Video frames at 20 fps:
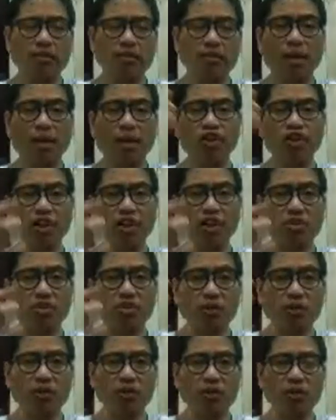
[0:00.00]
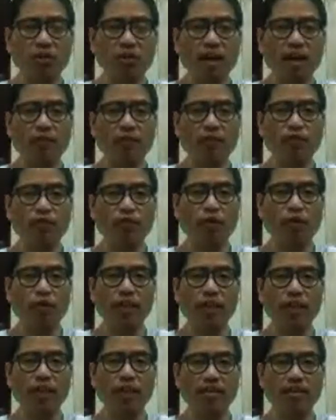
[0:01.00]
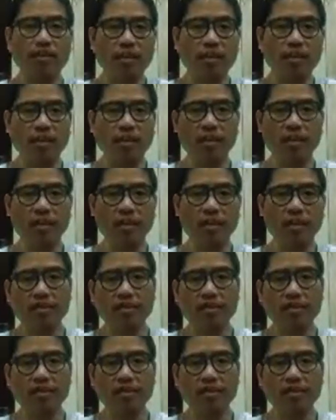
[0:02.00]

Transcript: especially soft drinks have phosphoric acid.